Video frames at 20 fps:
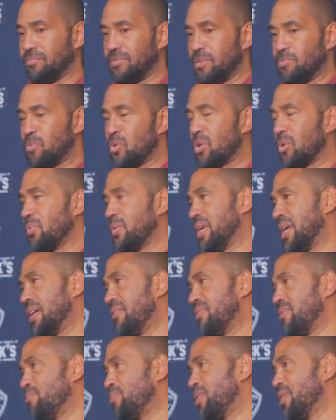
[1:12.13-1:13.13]
The more we
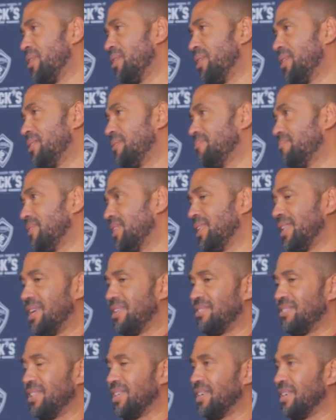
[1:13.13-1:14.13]
have the ball, the
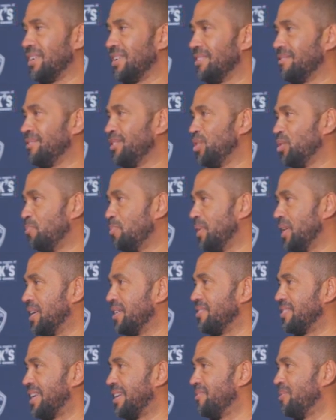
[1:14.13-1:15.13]
less their good
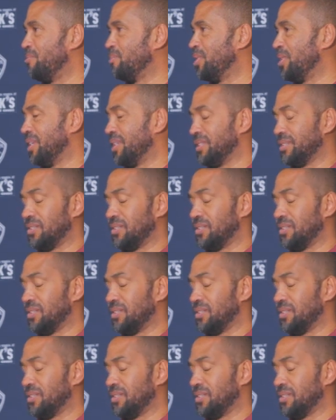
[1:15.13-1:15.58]
players have the ball.